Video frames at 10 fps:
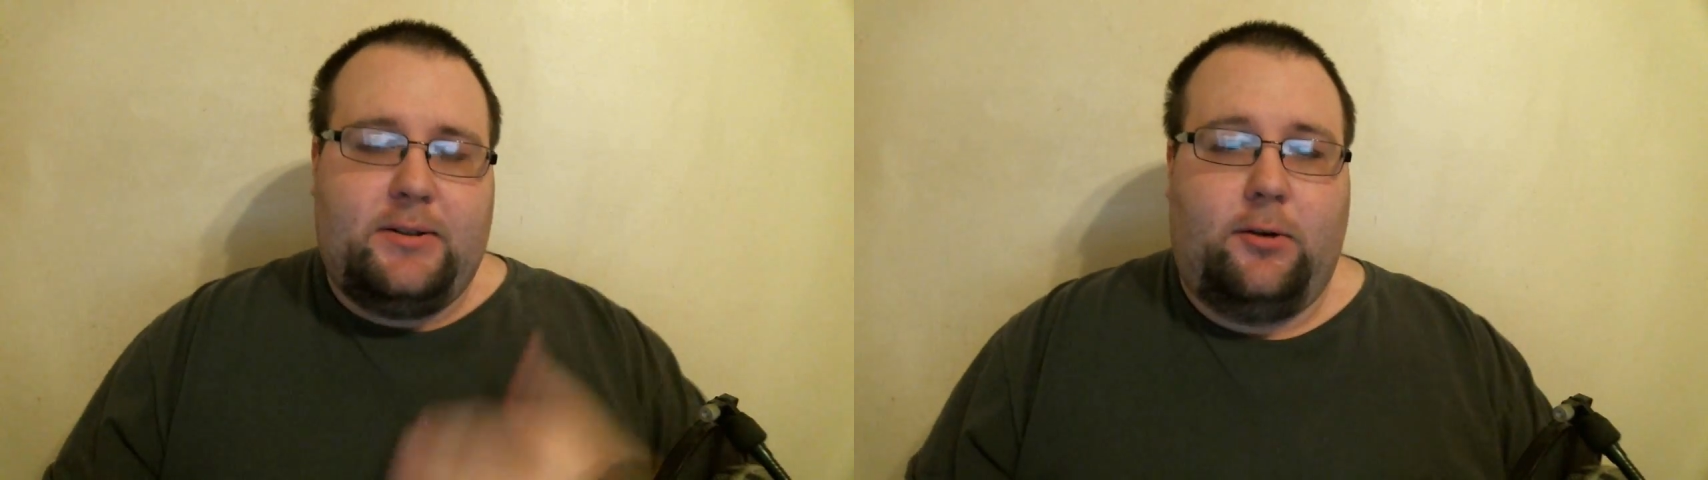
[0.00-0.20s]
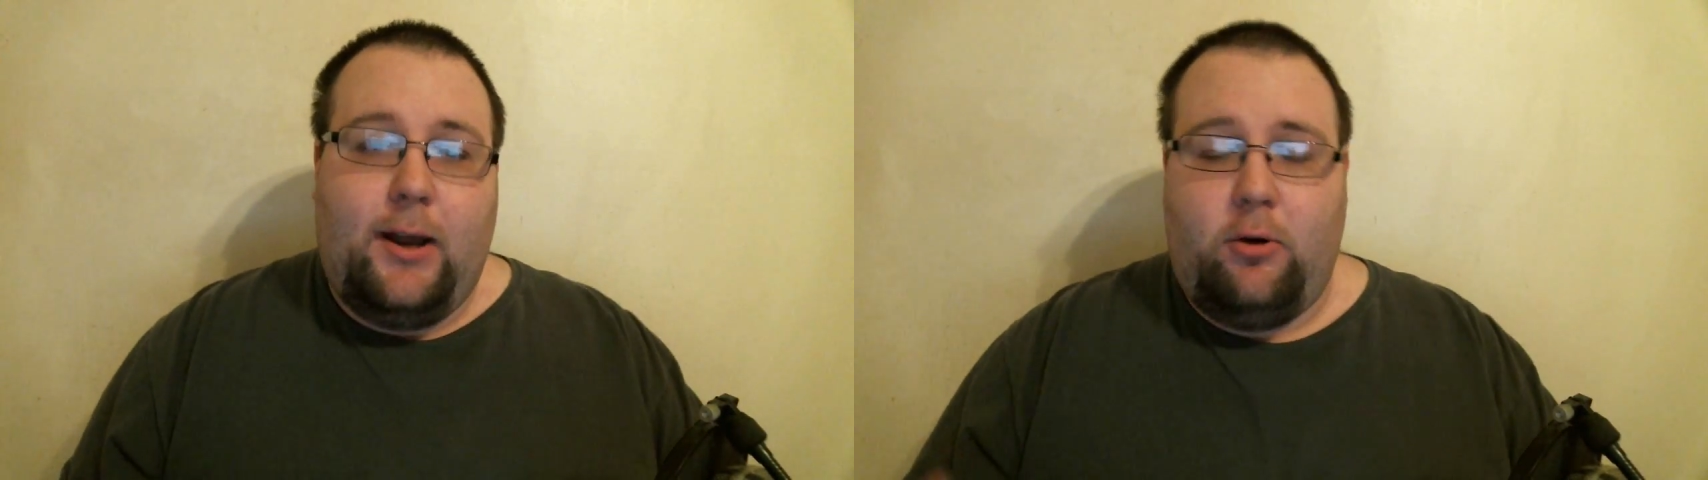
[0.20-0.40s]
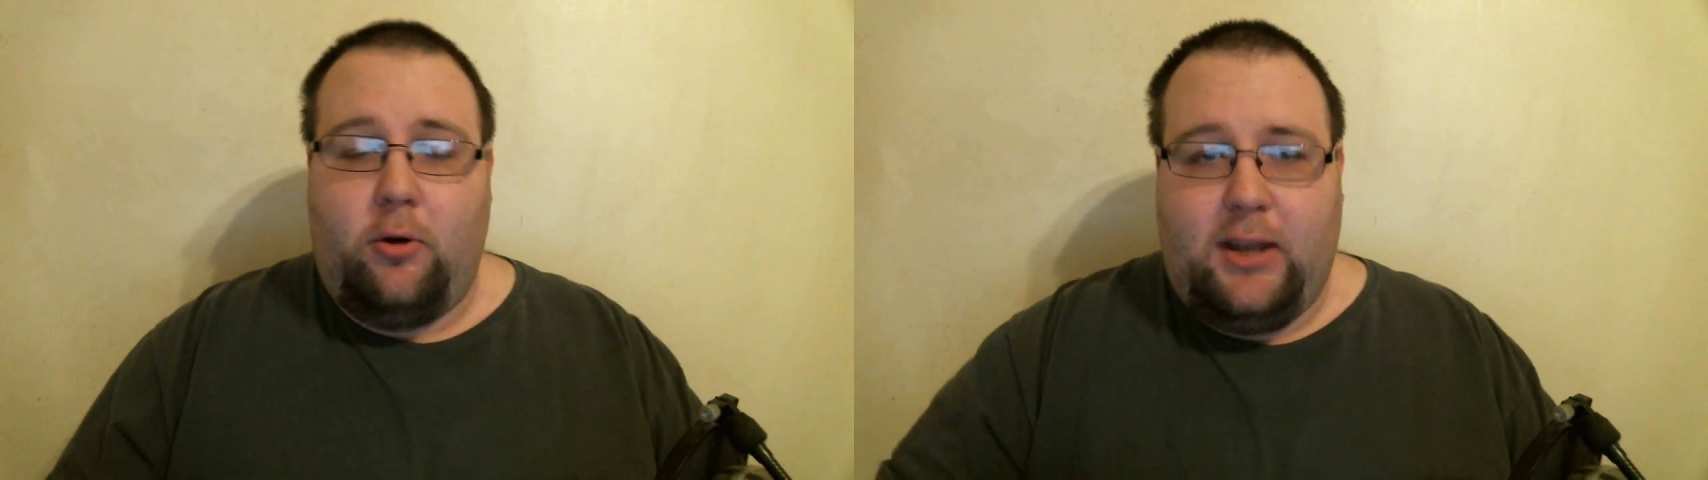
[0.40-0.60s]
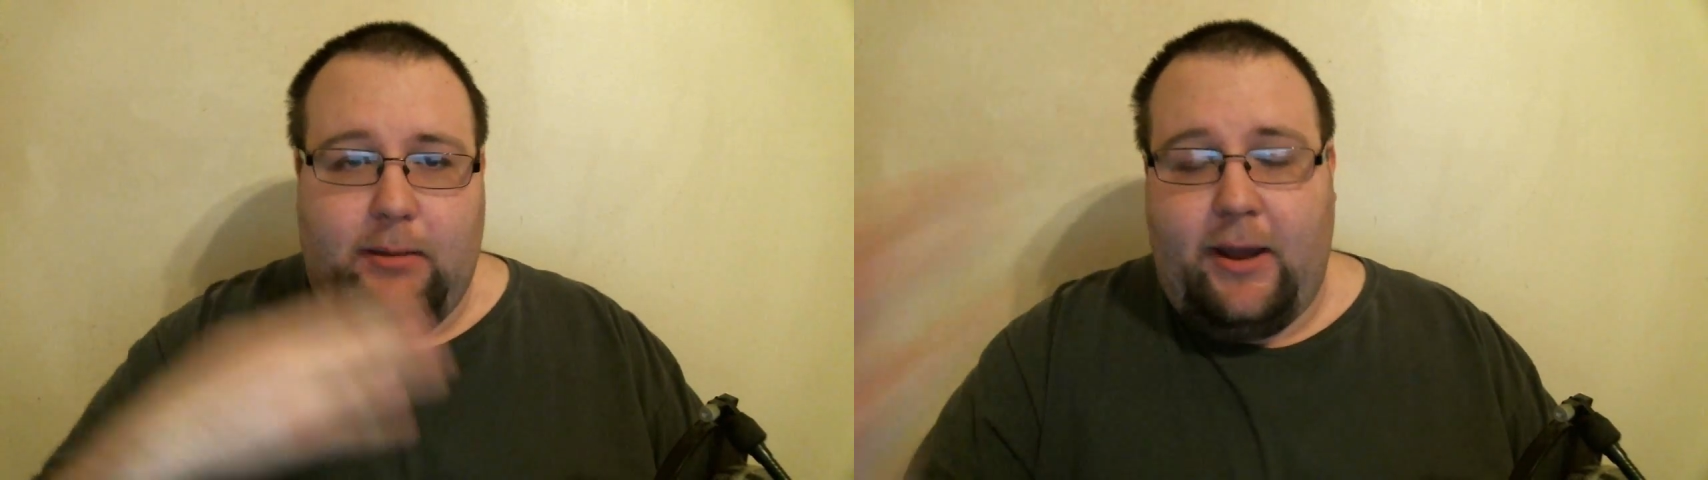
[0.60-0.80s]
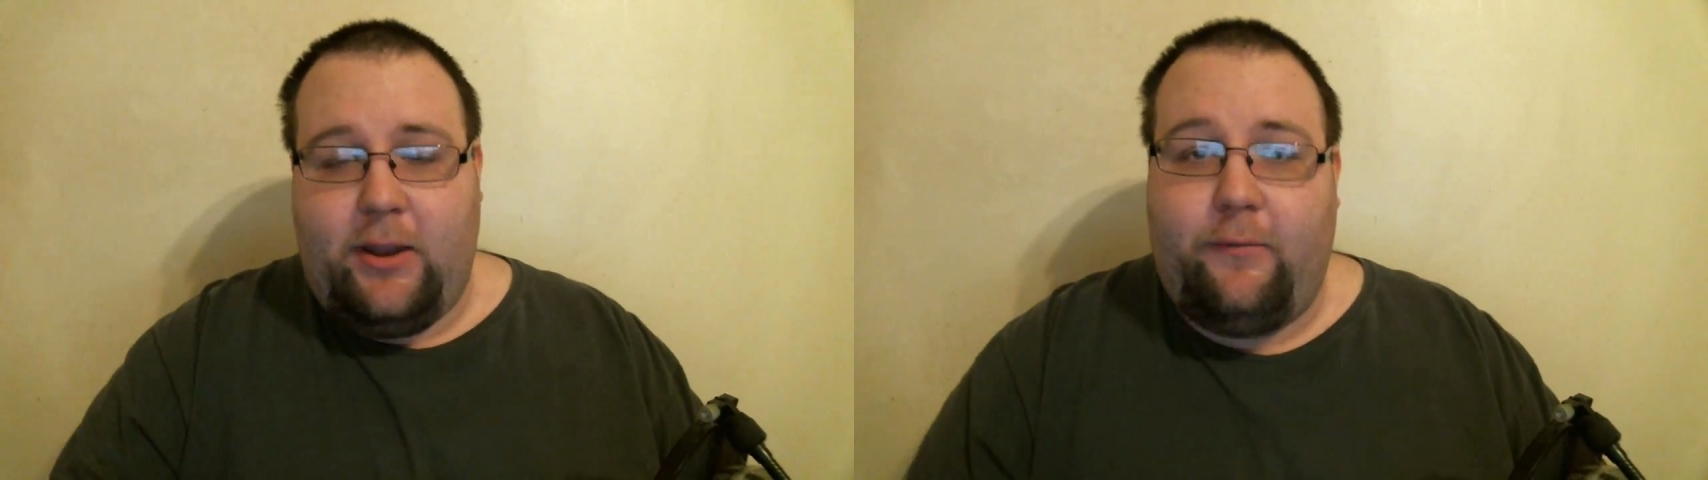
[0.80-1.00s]
so I won't get
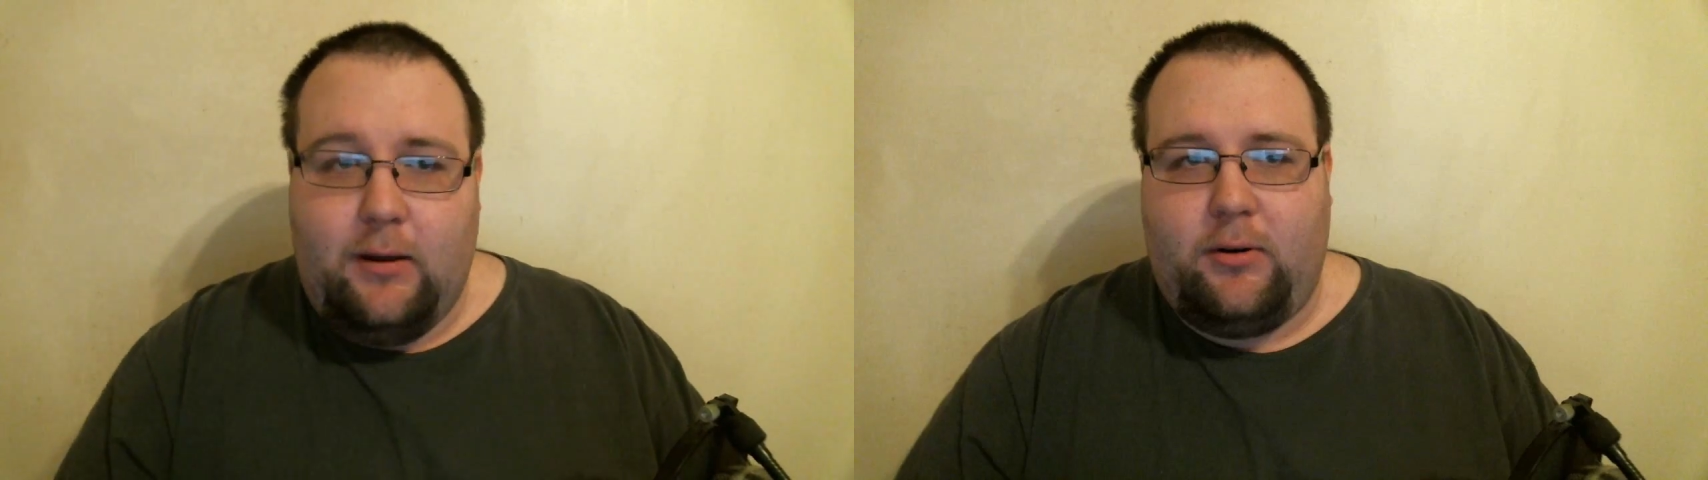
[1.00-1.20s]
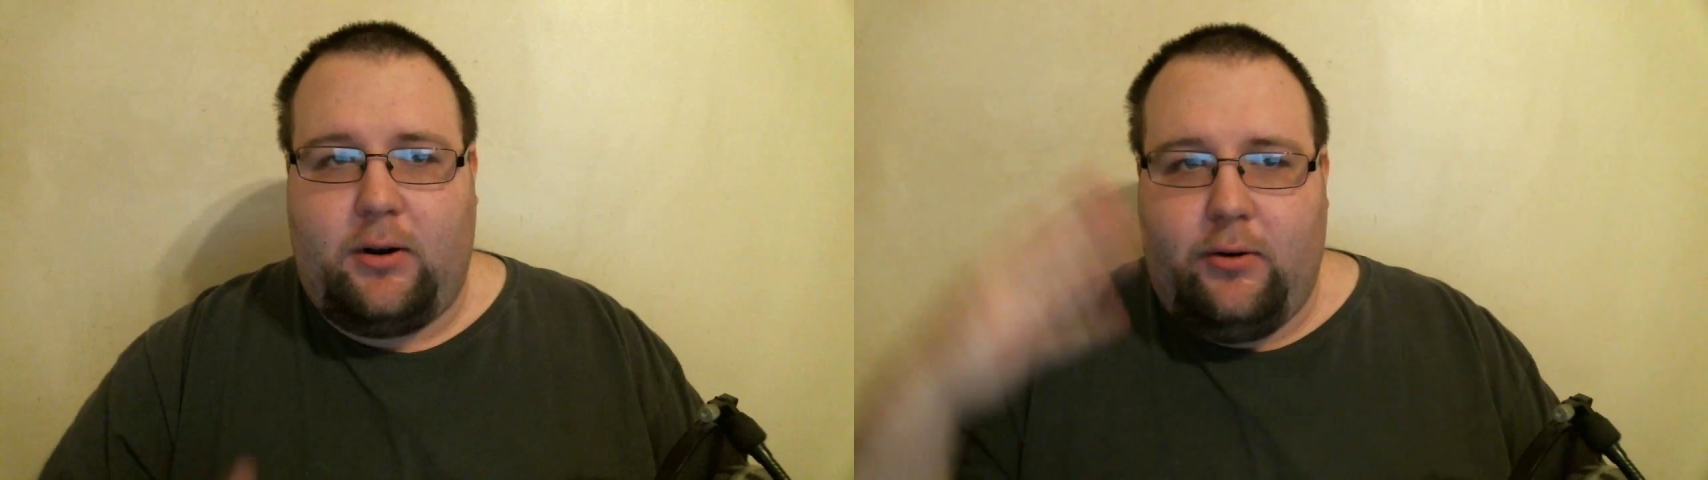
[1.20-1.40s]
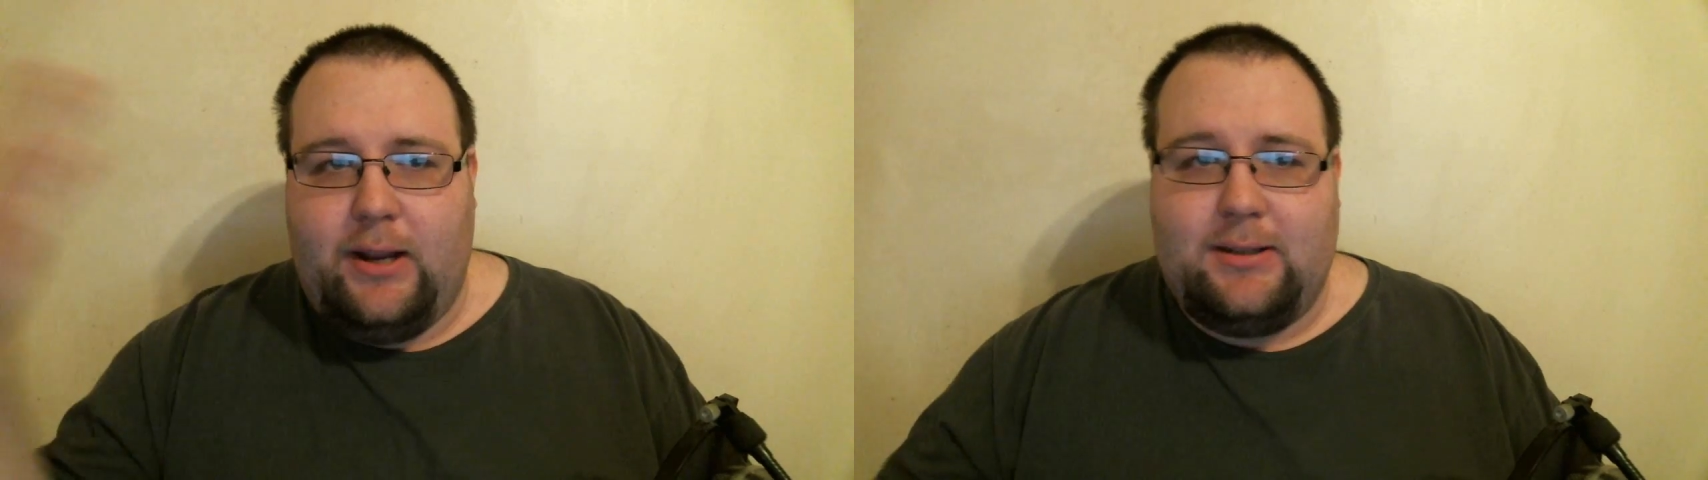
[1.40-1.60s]
my November earnings